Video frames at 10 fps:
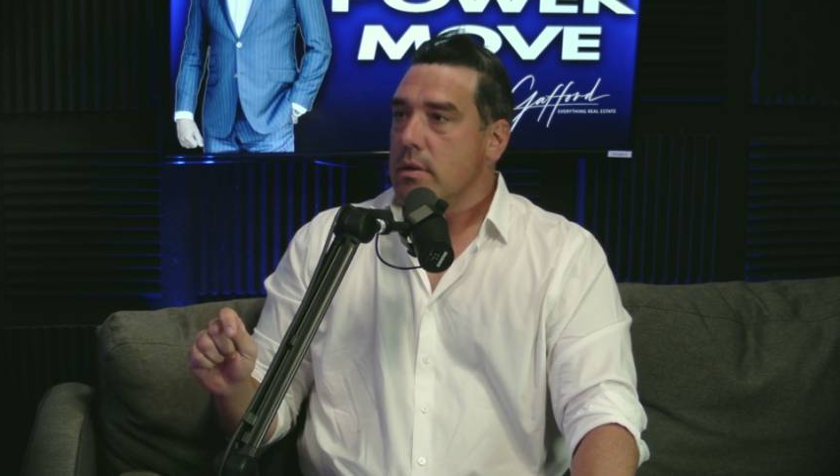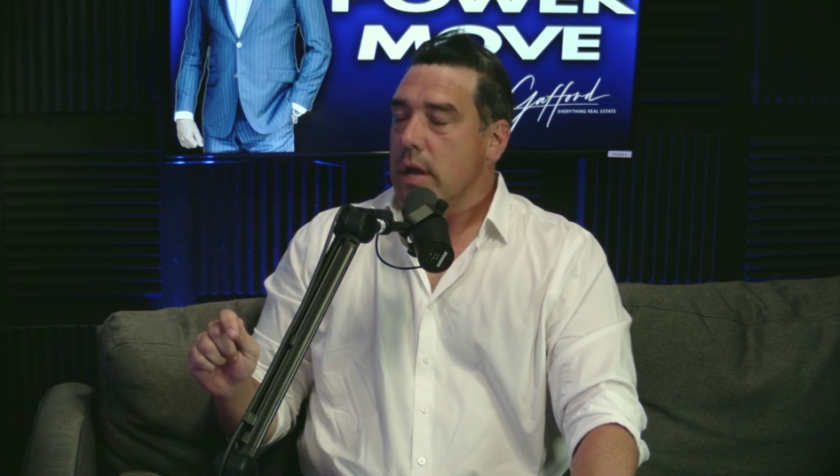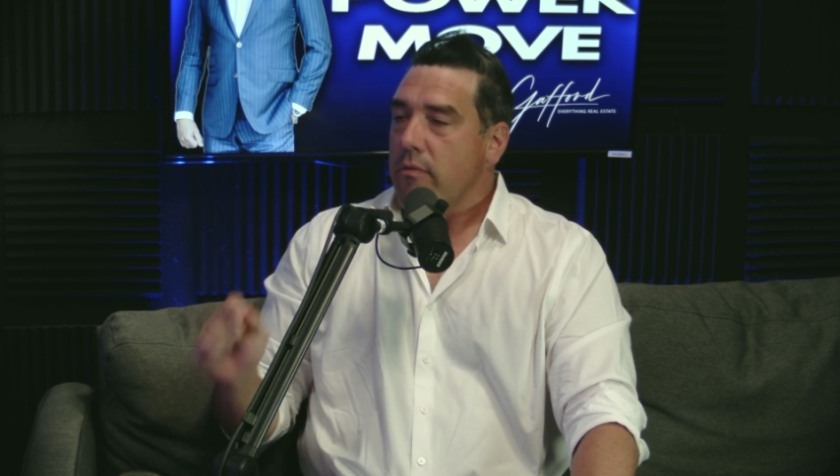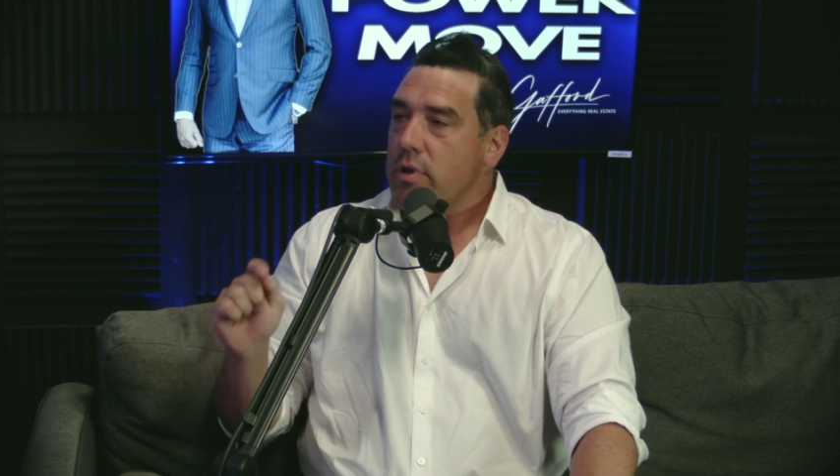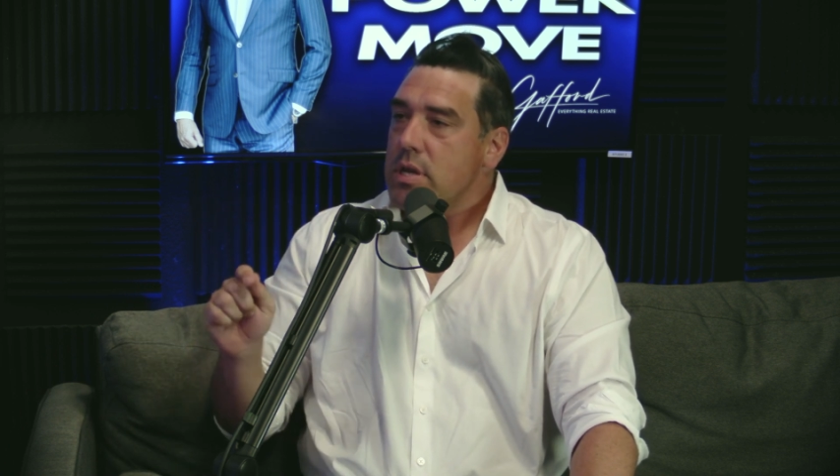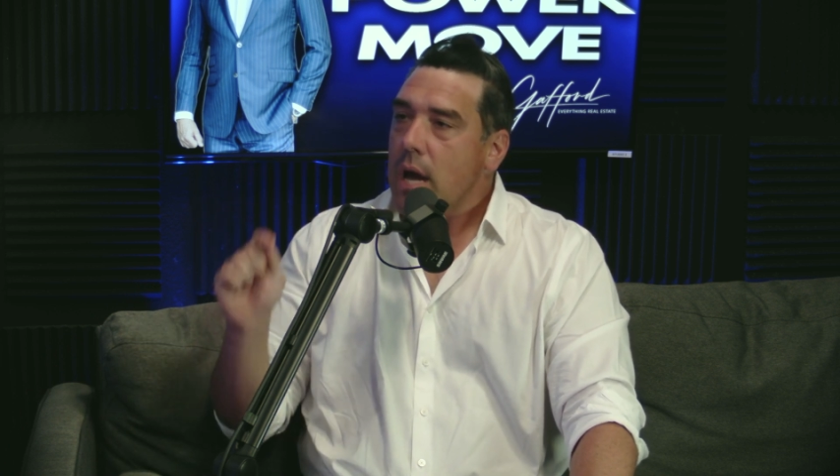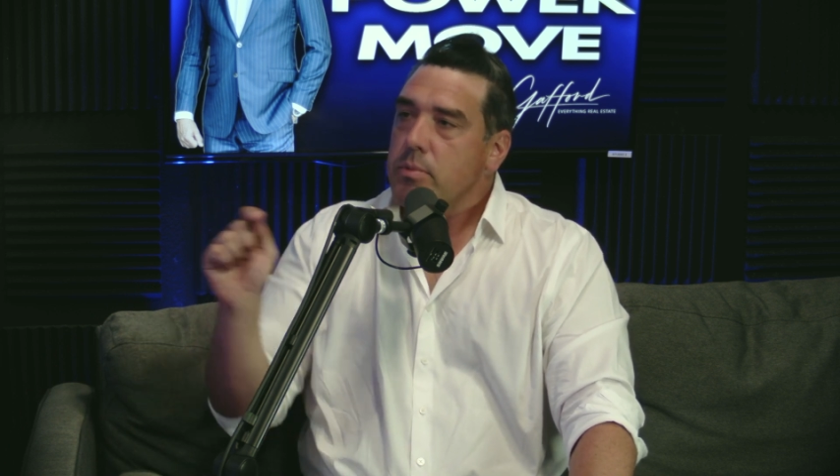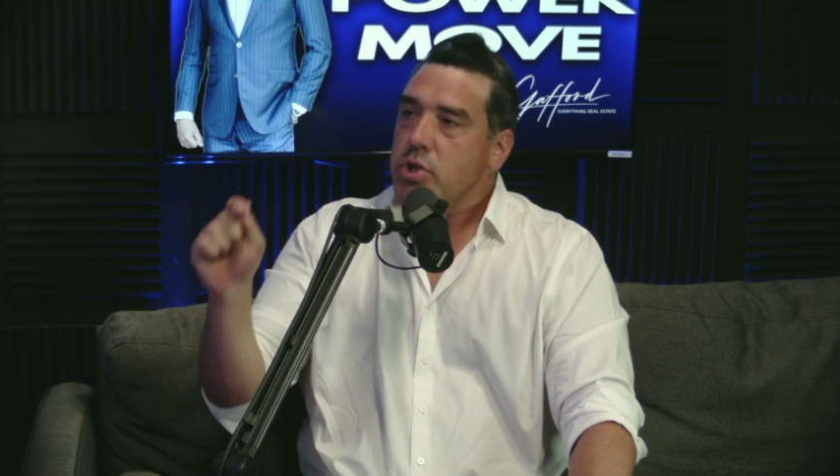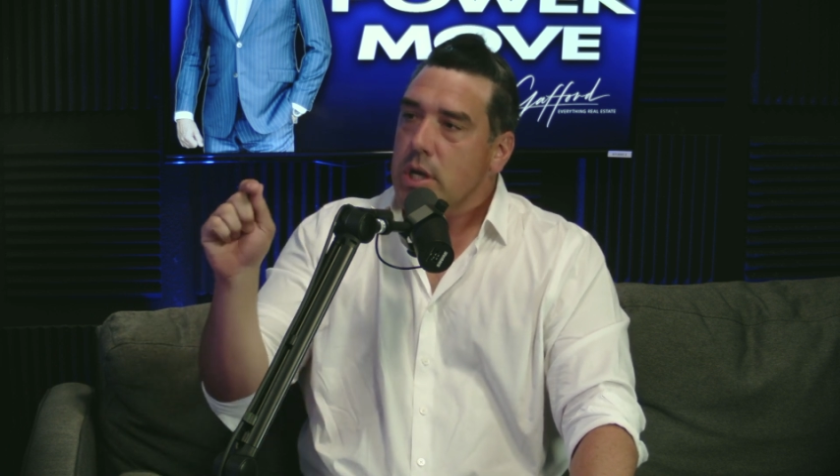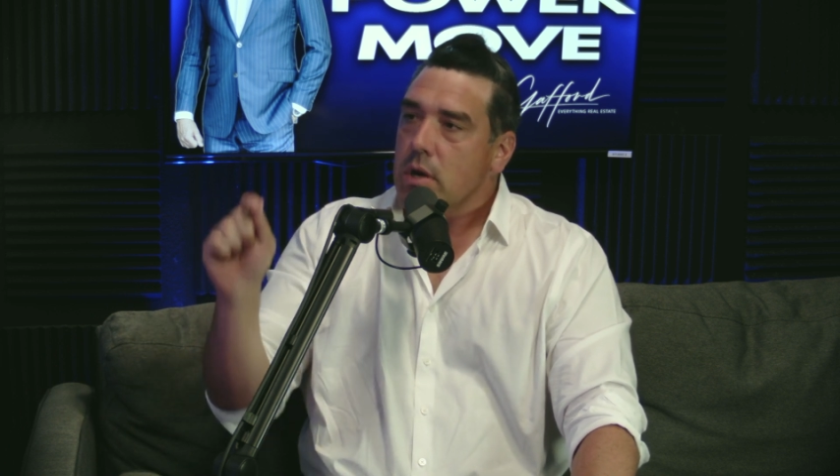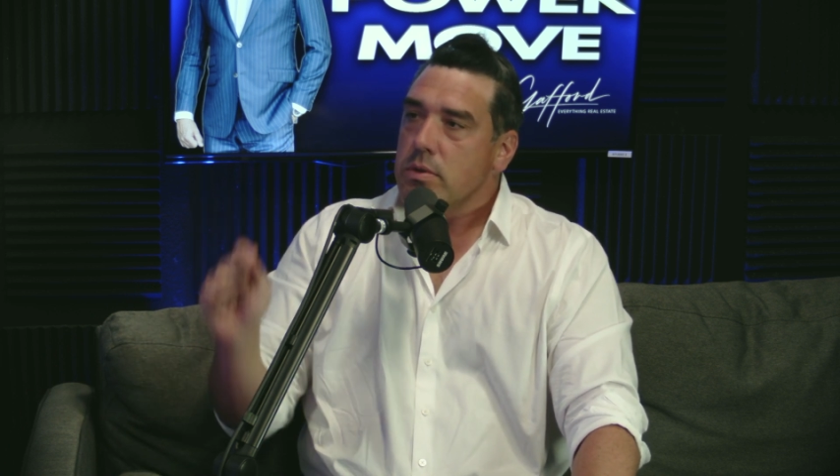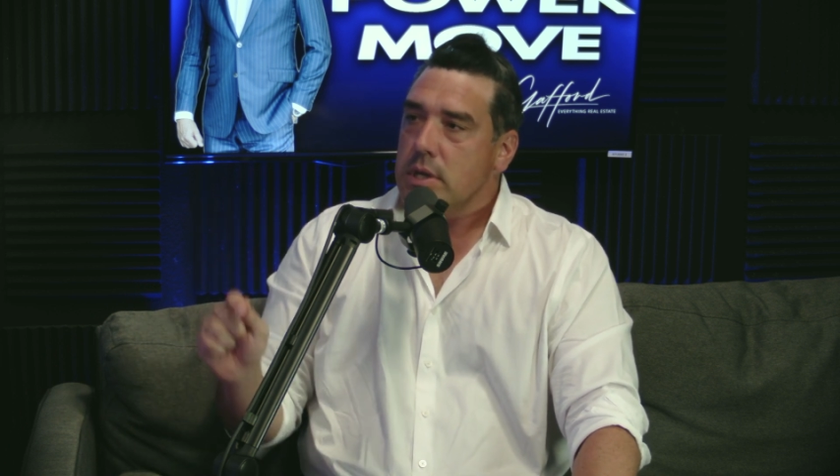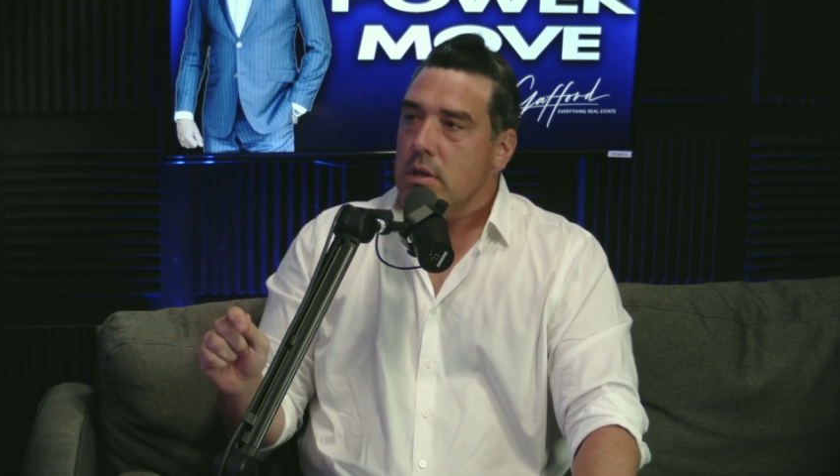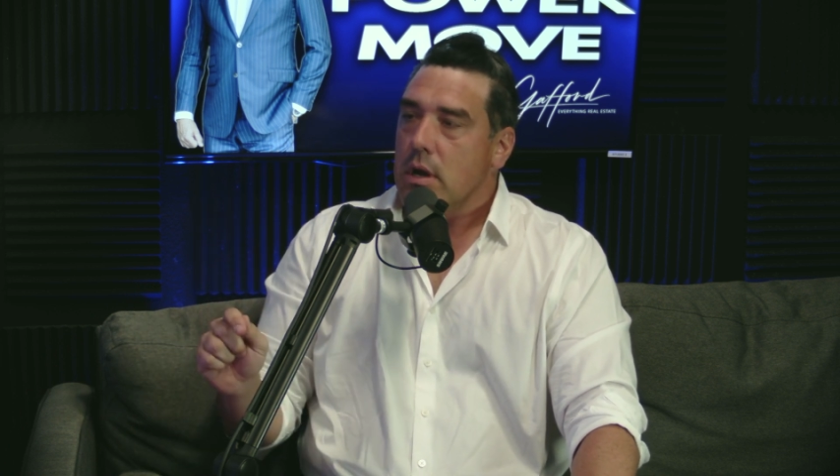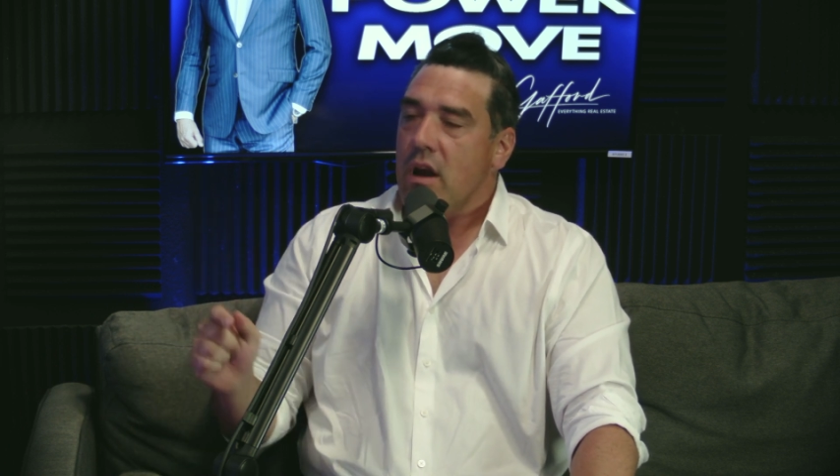Every time she goes
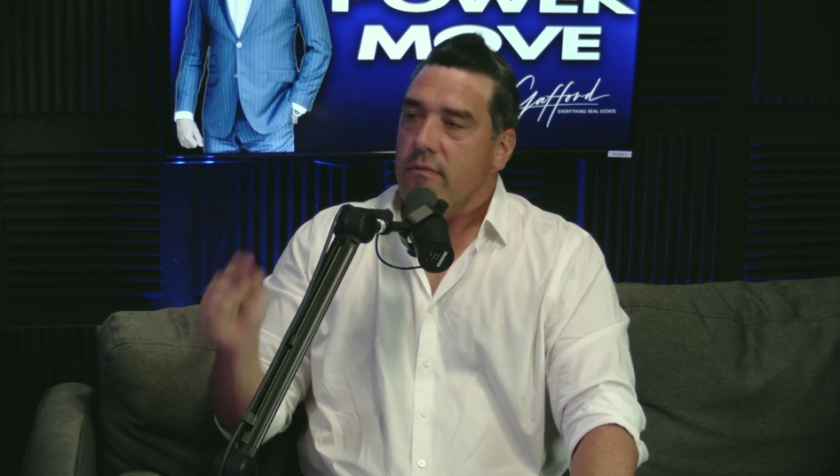in there and